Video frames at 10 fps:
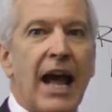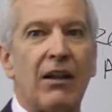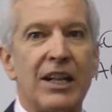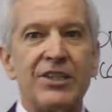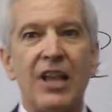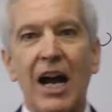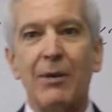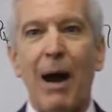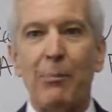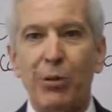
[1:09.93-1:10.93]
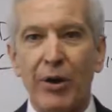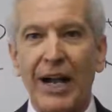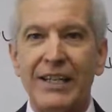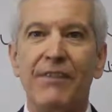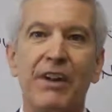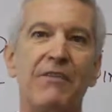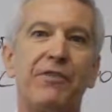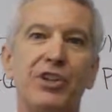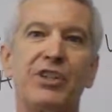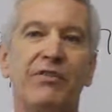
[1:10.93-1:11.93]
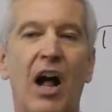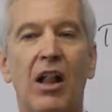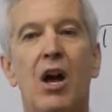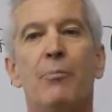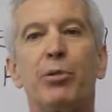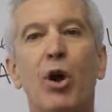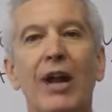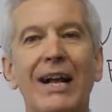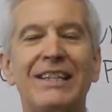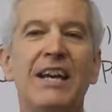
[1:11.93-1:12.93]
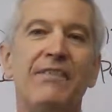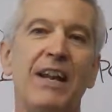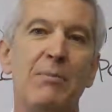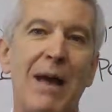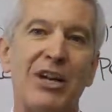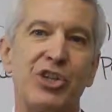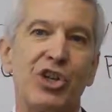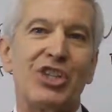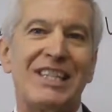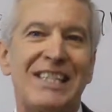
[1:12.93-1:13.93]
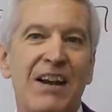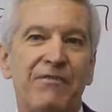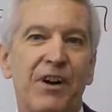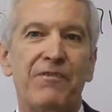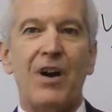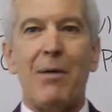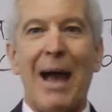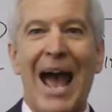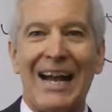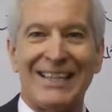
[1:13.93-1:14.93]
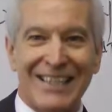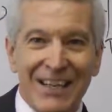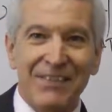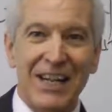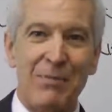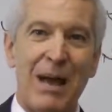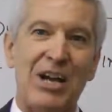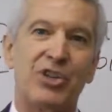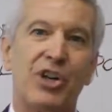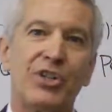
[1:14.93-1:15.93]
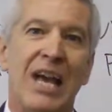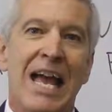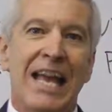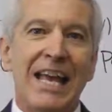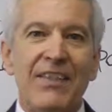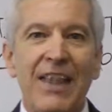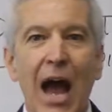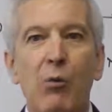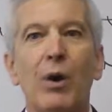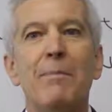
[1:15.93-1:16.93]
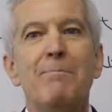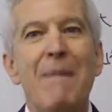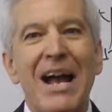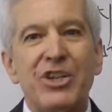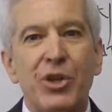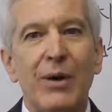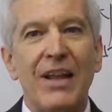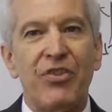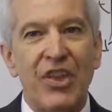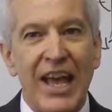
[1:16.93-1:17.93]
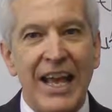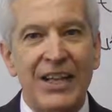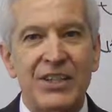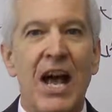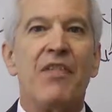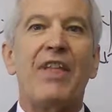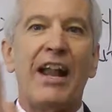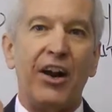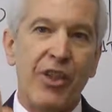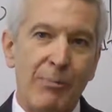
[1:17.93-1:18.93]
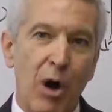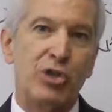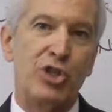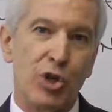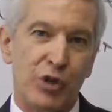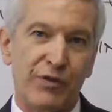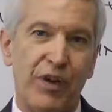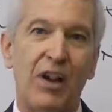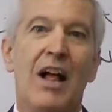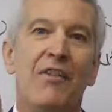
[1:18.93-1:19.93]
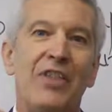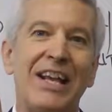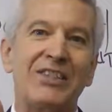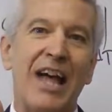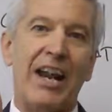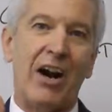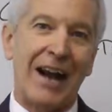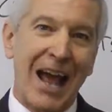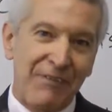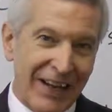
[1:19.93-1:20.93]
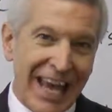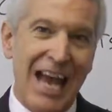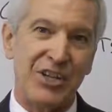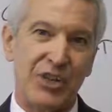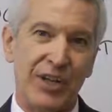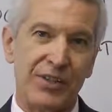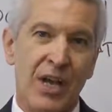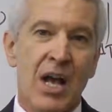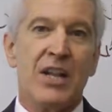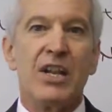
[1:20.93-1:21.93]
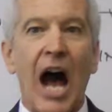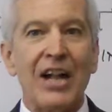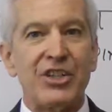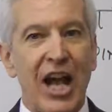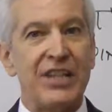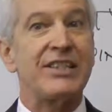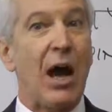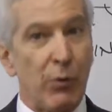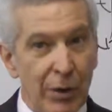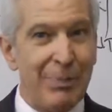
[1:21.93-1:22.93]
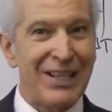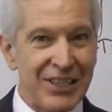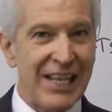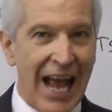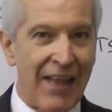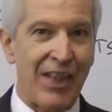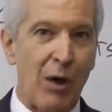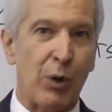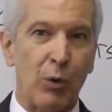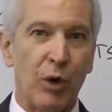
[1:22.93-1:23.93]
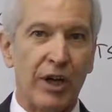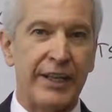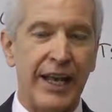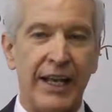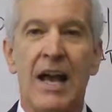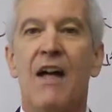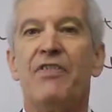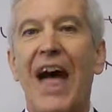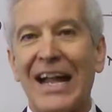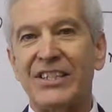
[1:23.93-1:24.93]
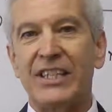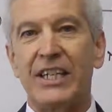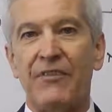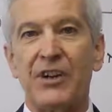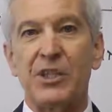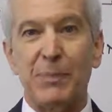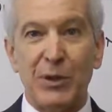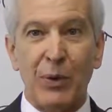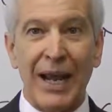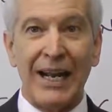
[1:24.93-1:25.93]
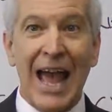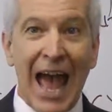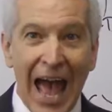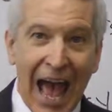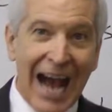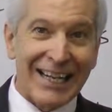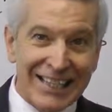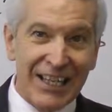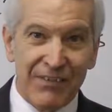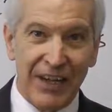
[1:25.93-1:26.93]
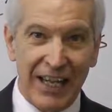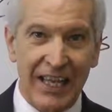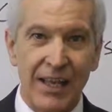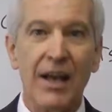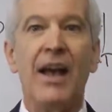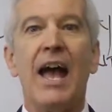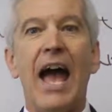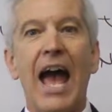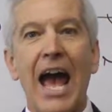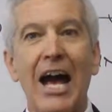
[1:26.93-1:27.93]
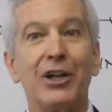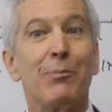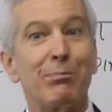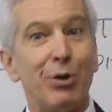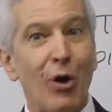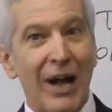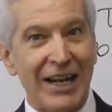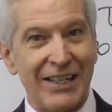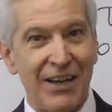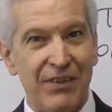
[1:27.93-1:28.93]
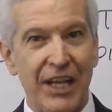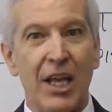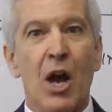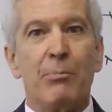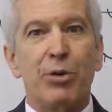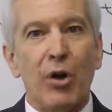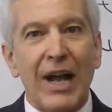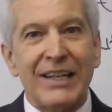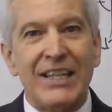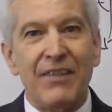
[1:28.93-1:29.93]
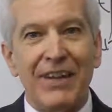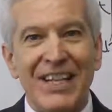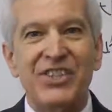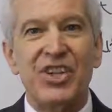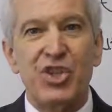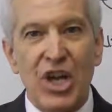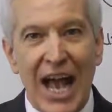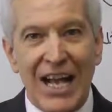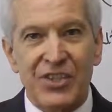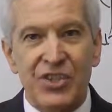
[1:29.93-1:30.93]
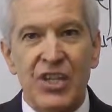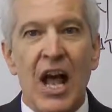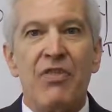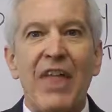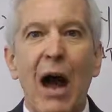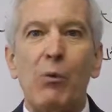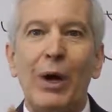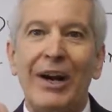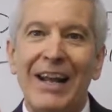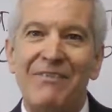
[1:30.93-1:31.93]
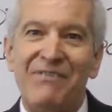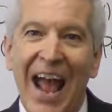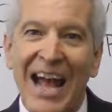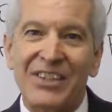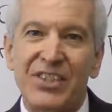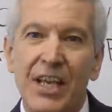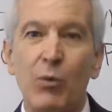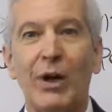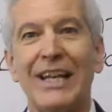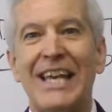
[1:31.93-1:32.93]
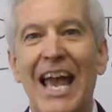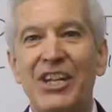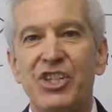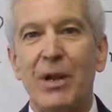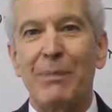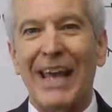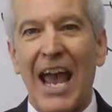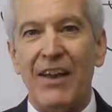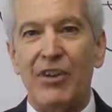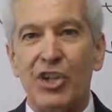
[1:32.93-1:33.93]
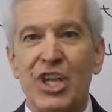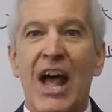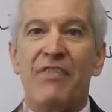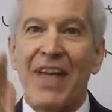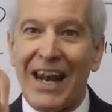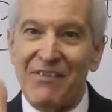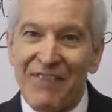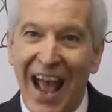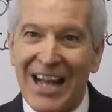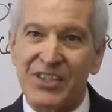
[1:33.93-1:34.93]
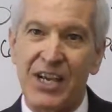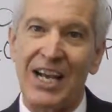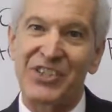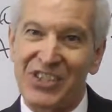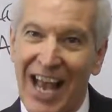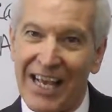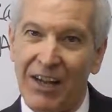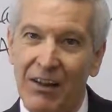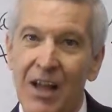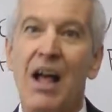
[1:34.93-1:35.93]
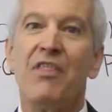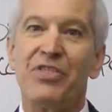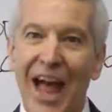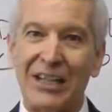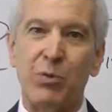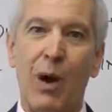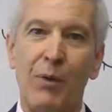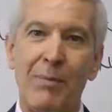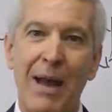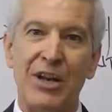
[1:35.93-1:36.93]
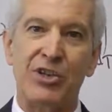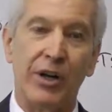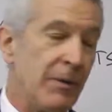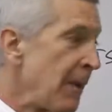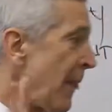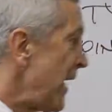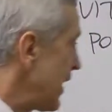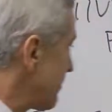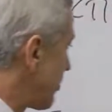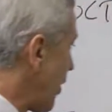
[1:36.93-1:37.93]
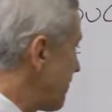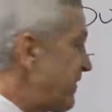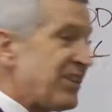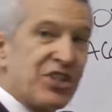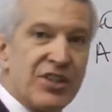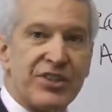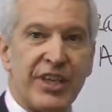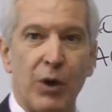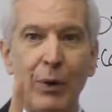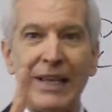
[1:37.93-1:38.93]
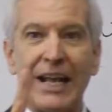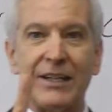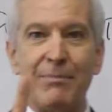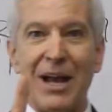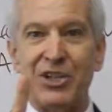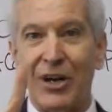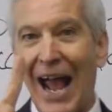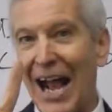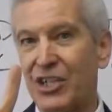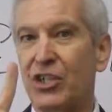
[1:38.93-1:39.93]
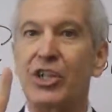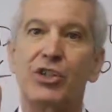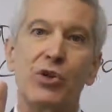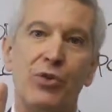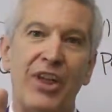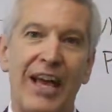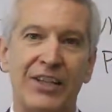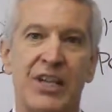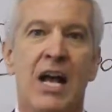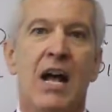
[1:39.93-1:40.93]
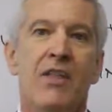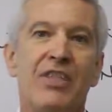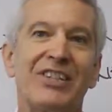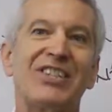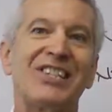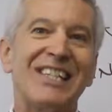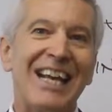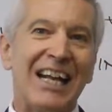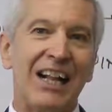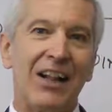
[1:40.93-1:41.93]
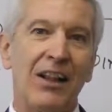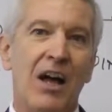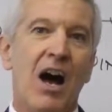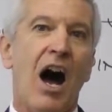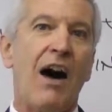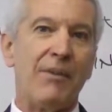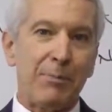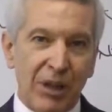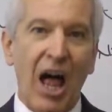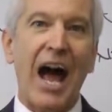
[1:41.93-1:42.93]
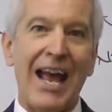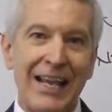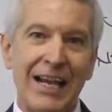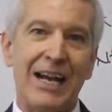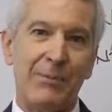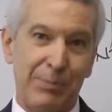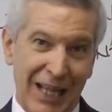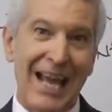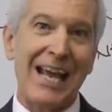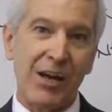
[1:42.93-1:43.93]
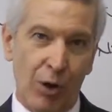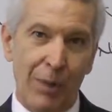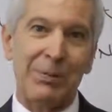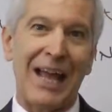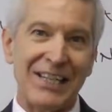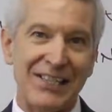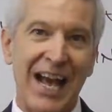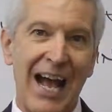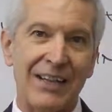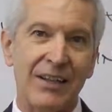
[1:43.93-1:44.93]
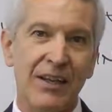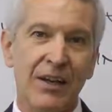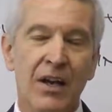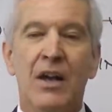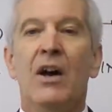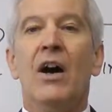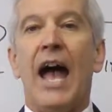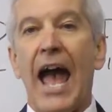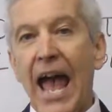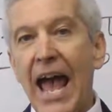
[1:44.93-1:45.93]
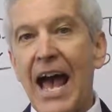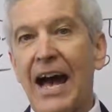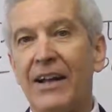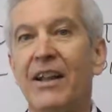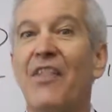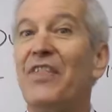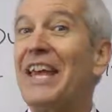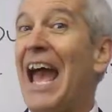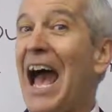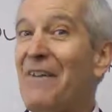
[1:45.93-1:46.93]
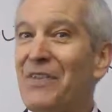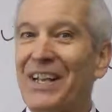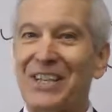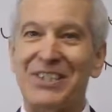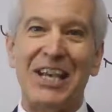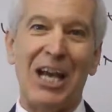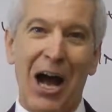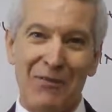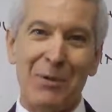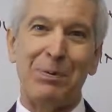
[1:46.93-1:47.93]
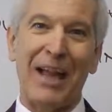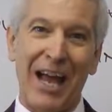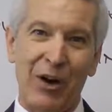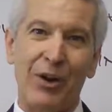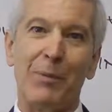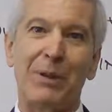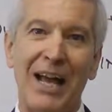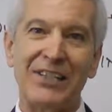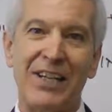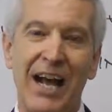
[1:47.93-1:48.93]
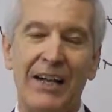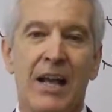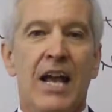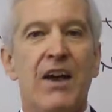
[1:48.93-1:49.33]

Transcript: Now, let's talk about productivity first of all. Productivity measures differ from activity measures in that we're measuring things that are the most useful, things that are efficacious, not just that we're busy and that we're working. That's the difference between activity and productivity. Productivity suggests that we're advancing, we're engaged in behaviors that advance a sale. That's what we measure. In proficiency, we get to measure actually two things. The skill of applying a play or a play set and the efficacy of the play or the play set.